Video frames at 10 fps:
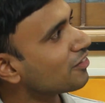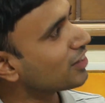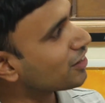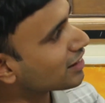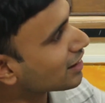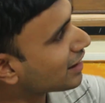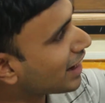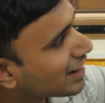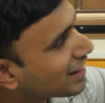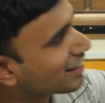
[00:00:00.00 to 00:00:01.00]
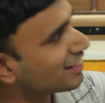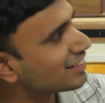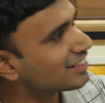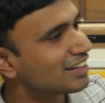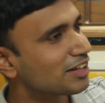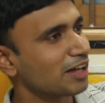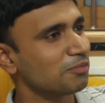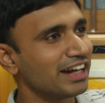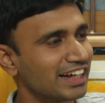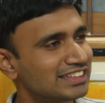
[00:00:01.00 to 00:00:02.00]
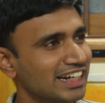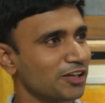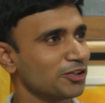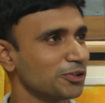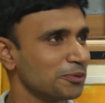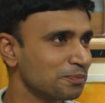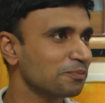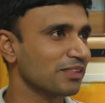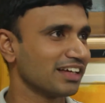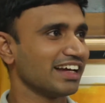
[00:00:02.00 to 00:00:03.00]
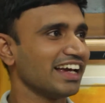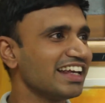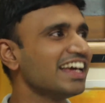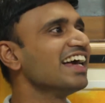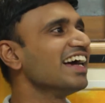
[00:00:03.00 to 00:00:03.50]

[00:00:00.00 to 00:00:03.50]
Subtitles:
We, on the other hand, here are building a share auto, right?